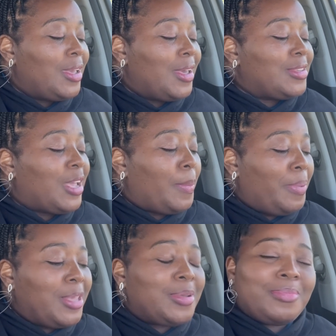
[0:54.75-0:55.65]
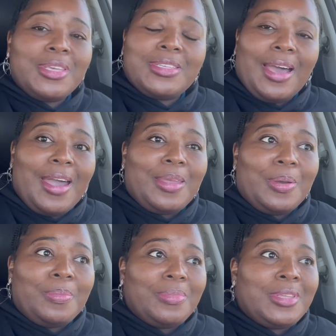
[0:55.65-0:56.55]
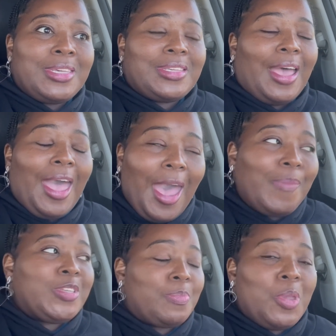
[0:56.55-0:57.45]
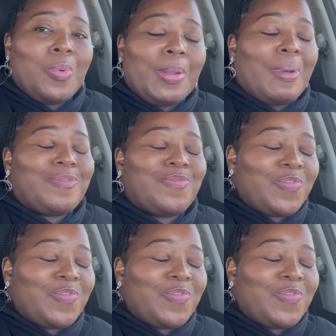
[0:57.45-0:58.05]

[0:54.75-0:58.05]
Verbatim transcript: as I picked up this item, this had to be one of my